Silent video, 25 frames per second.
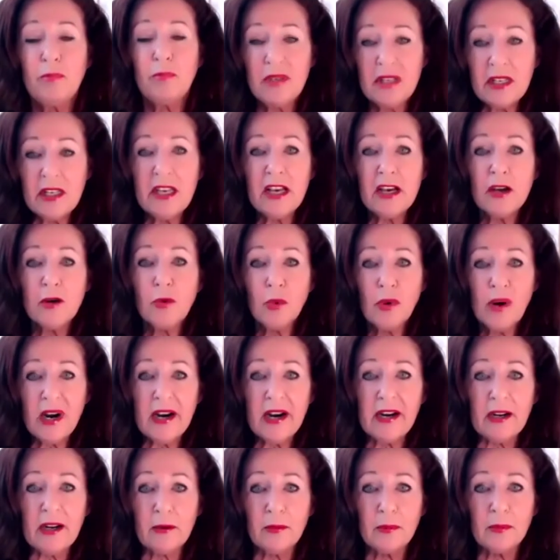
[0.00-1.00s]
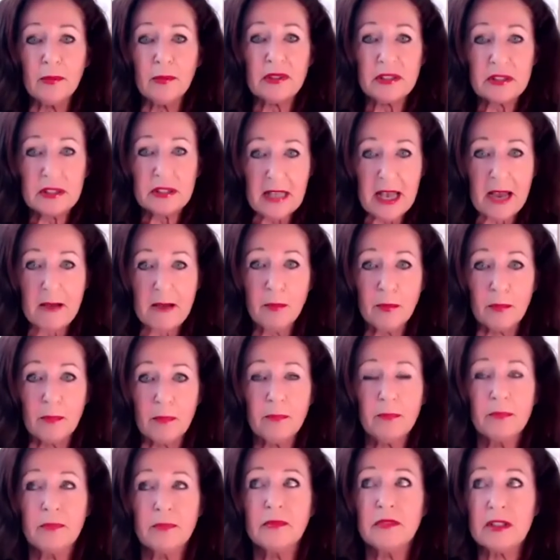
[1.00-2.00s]
be aware with
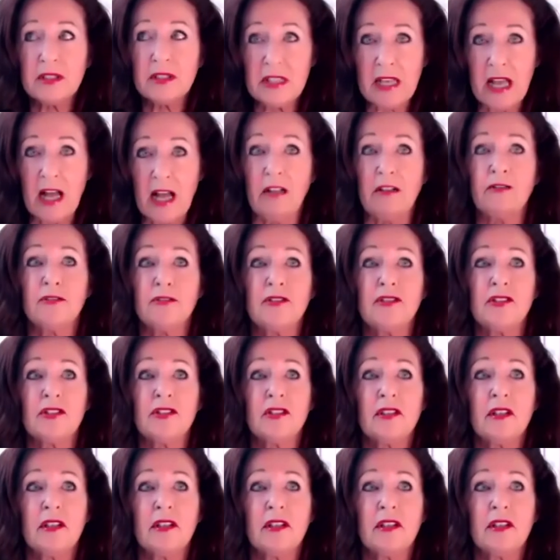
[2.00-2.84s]
themselves